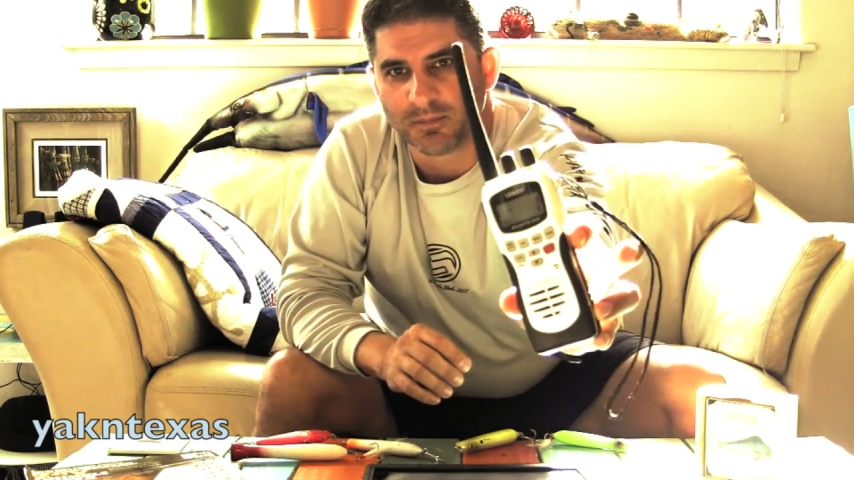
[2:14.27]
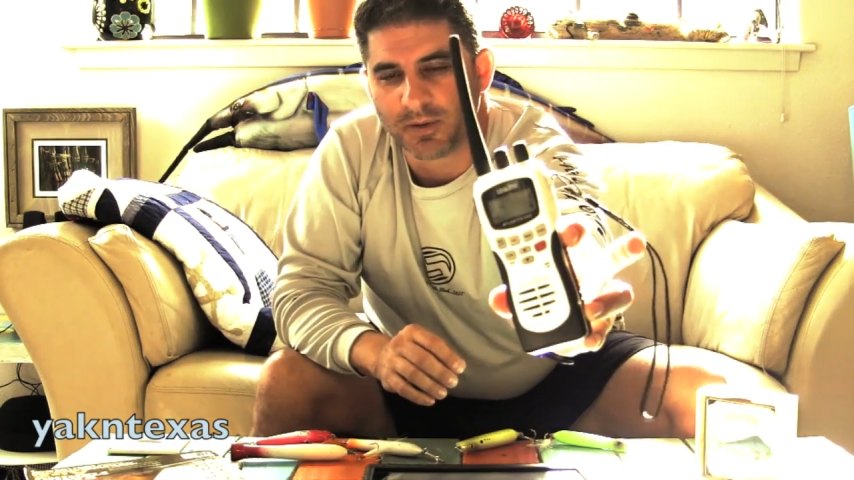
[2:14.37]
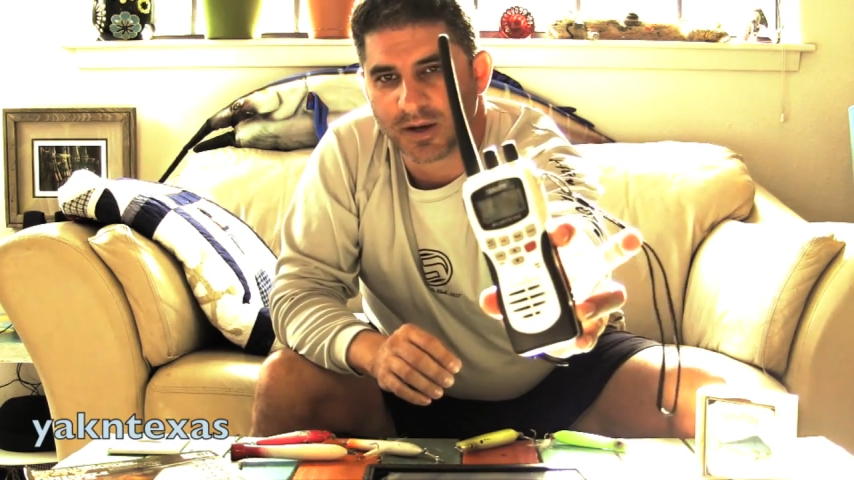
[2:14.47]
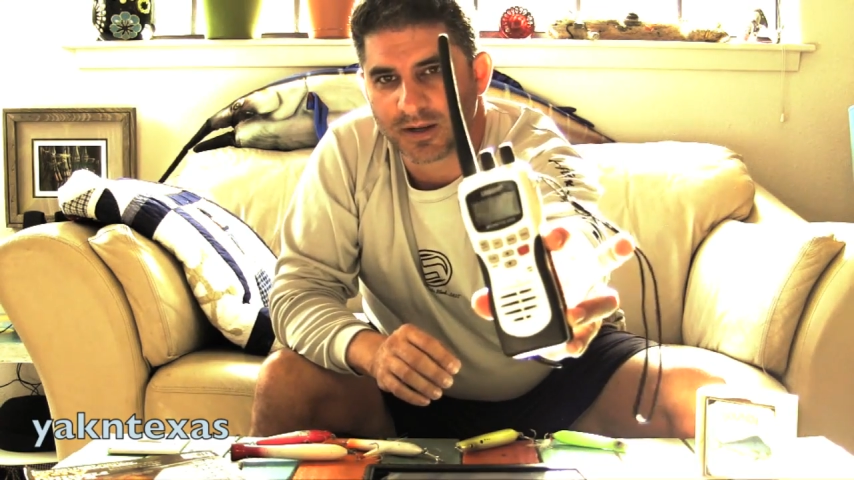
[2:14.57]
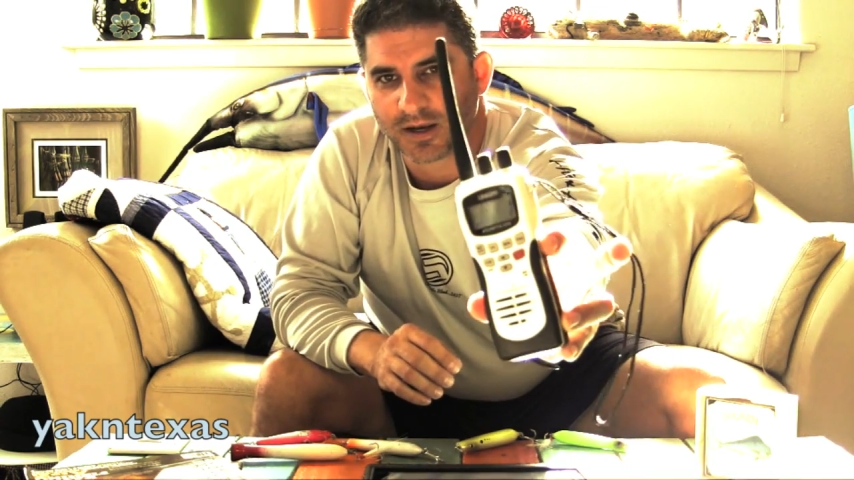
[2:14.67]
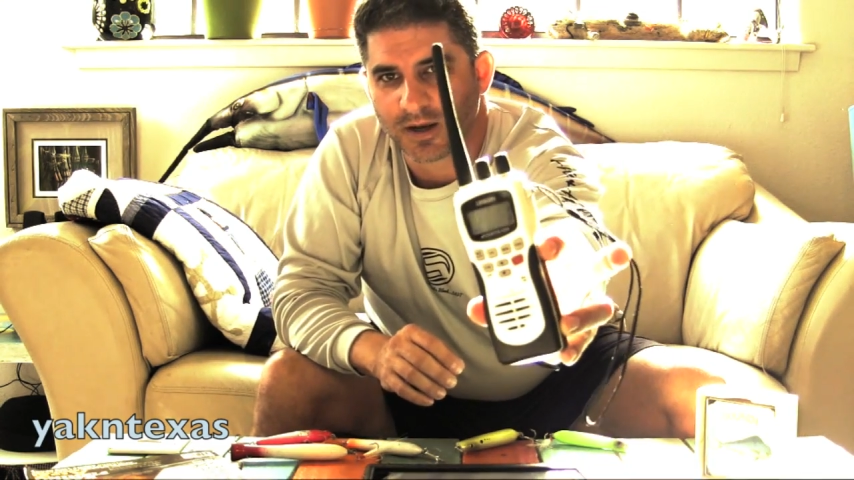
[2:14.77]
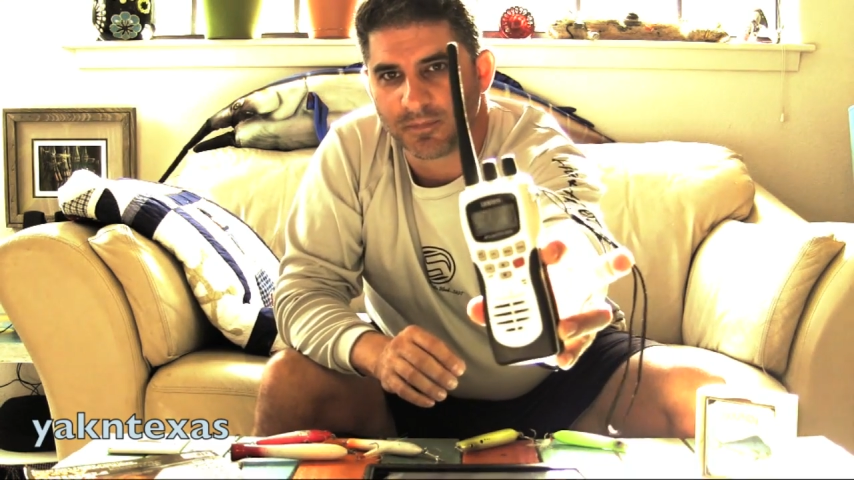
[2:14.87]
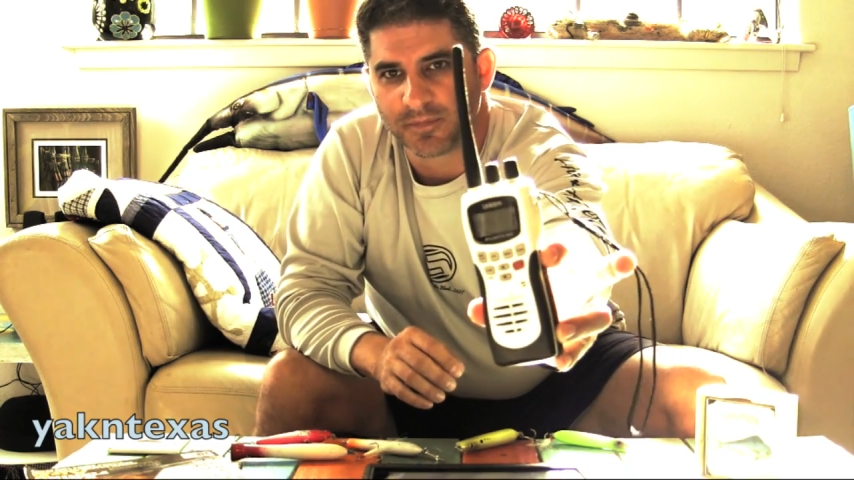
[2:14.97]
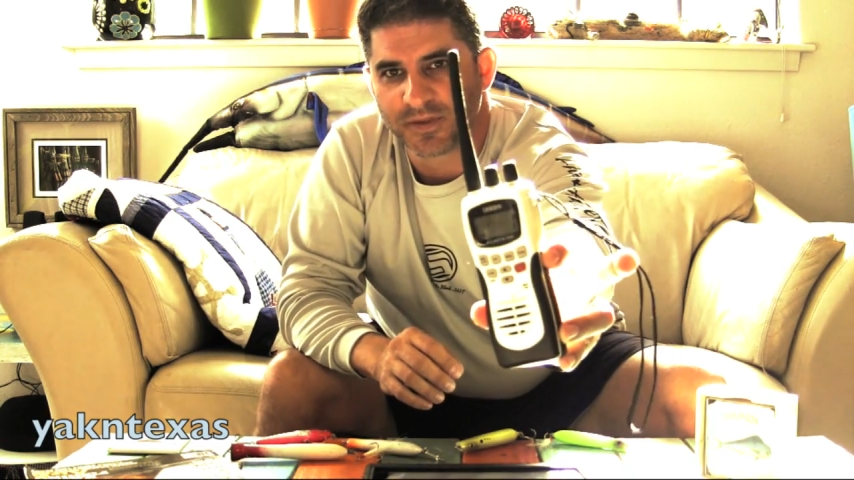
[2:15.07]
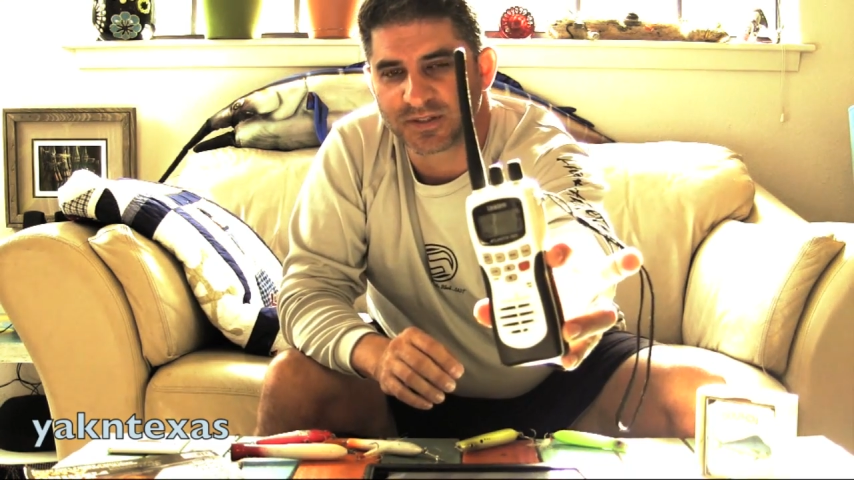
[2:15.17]

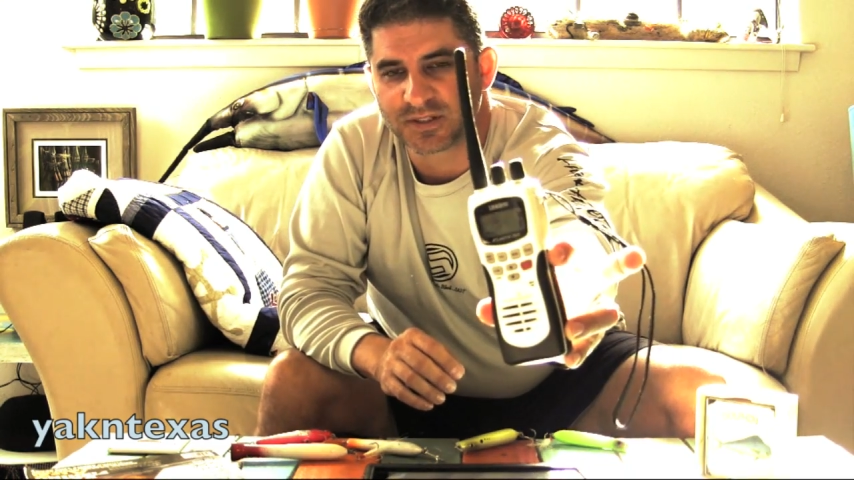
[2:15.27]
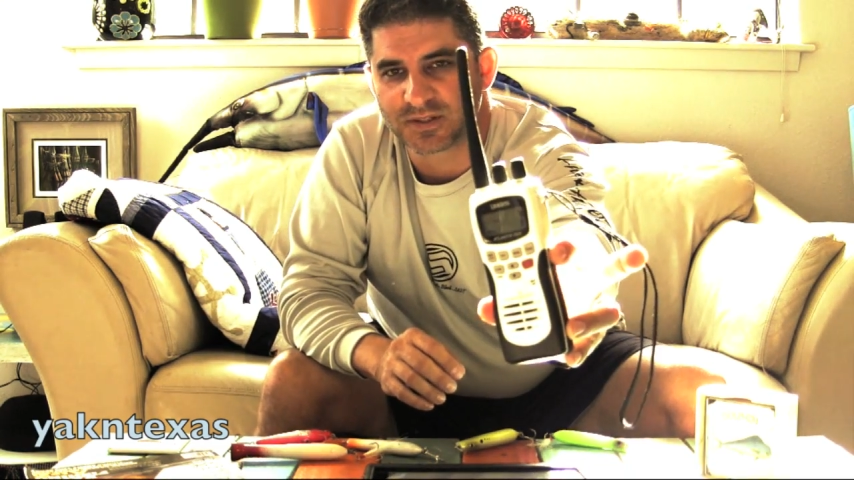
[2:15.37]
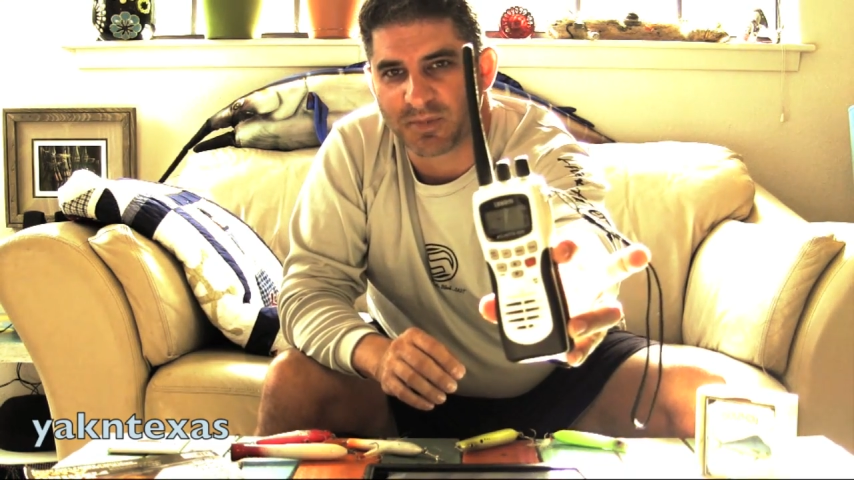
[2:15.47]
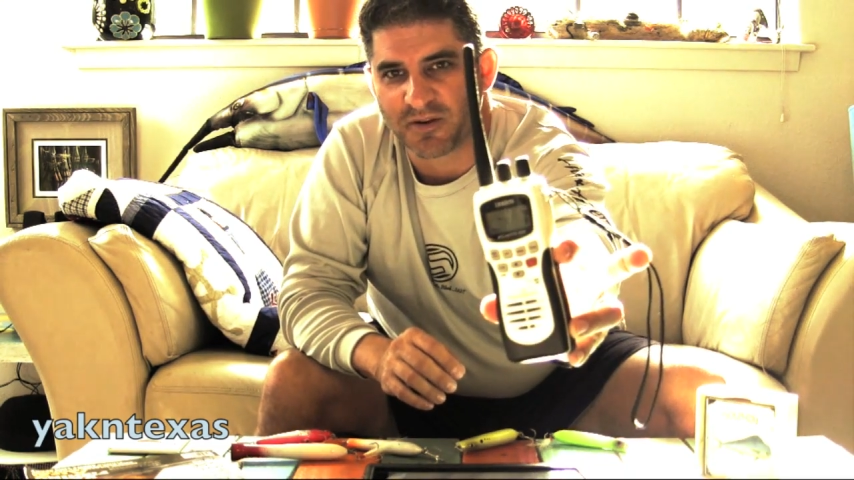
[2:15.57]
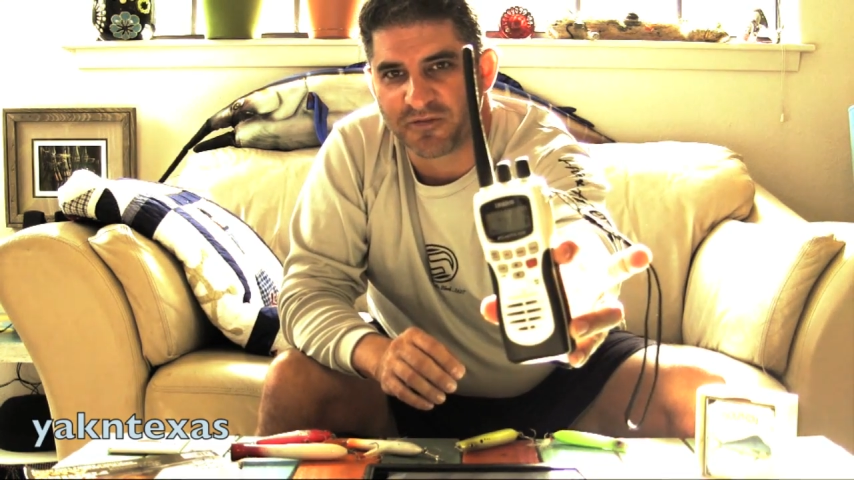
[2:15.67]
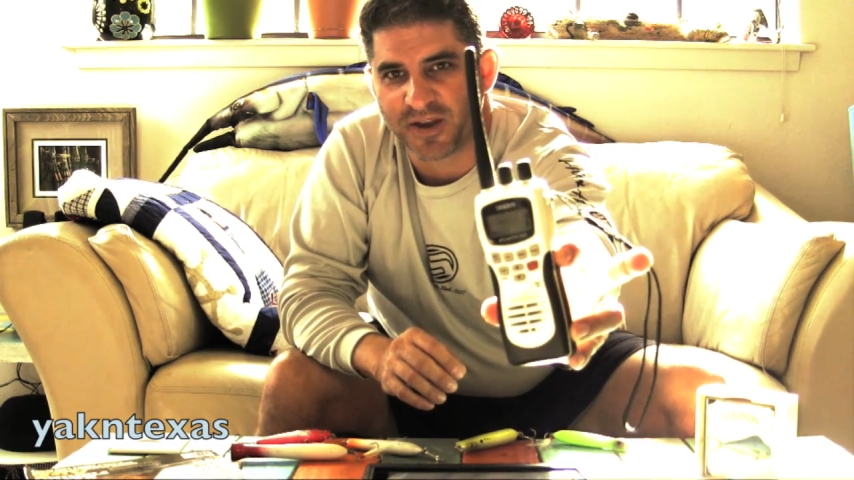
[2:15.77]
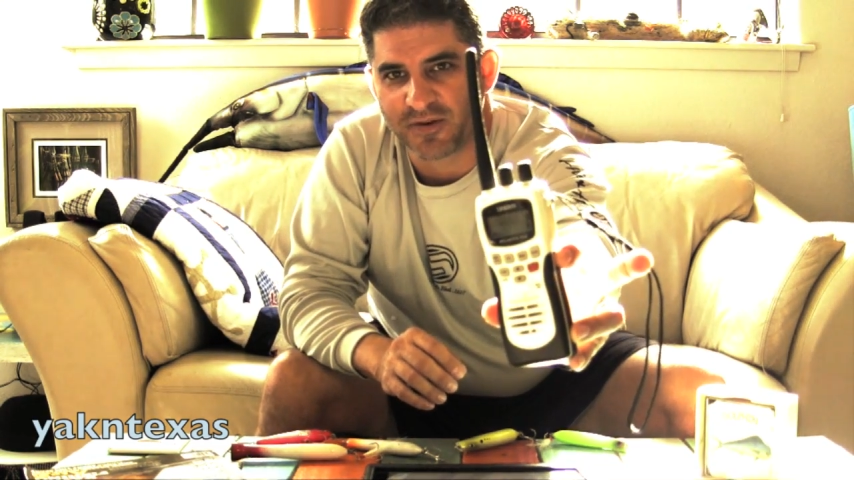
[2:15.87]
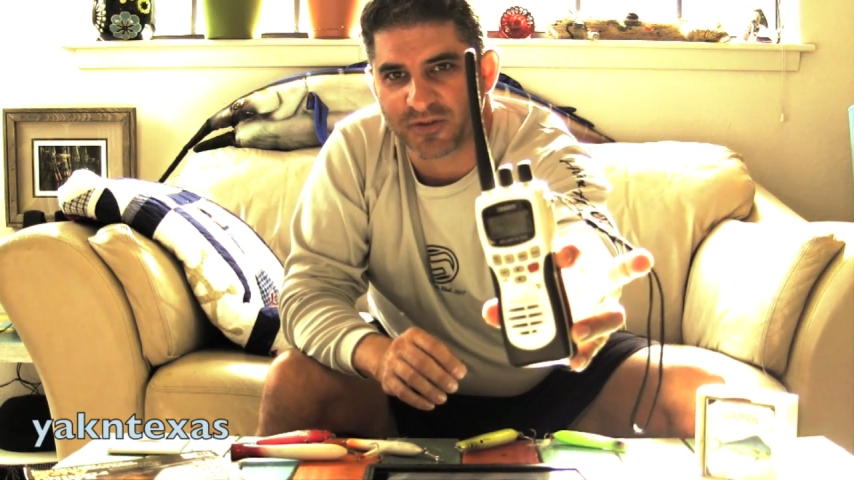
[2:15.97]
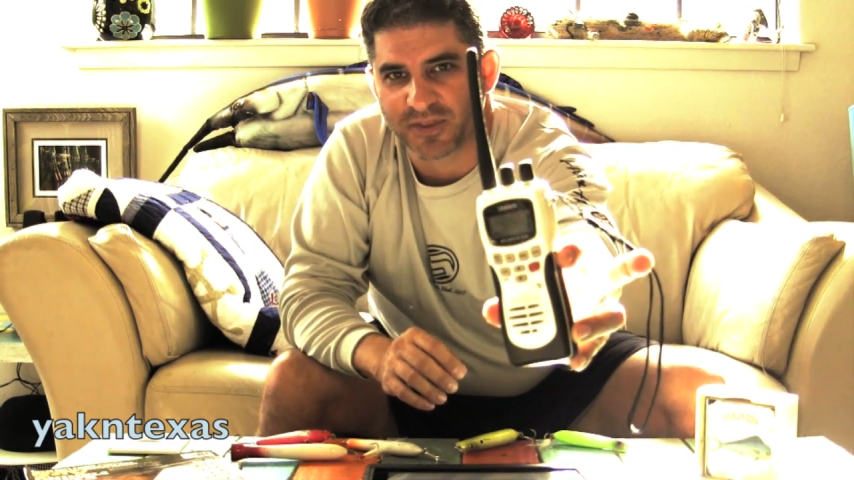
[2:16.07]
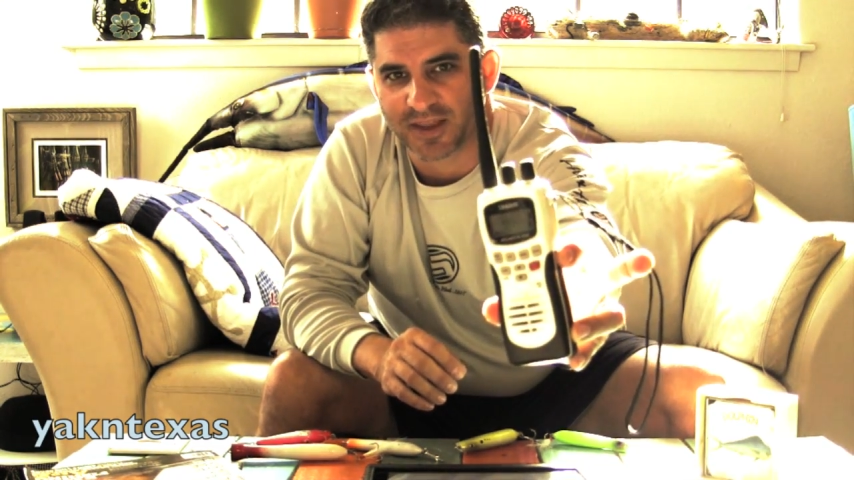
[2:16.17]
But this is my
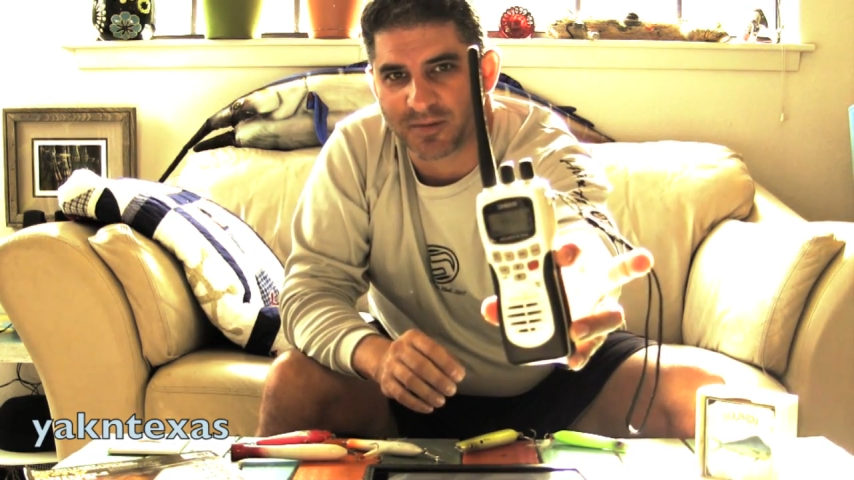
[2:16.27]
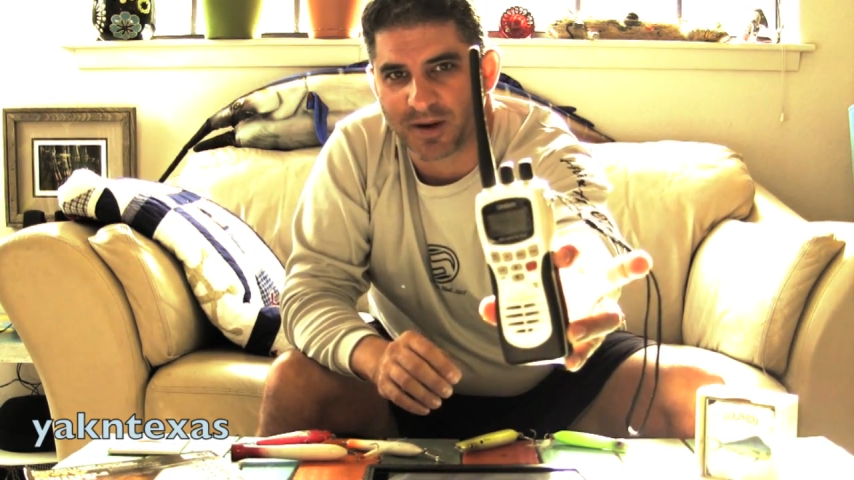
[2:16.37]
favorite thing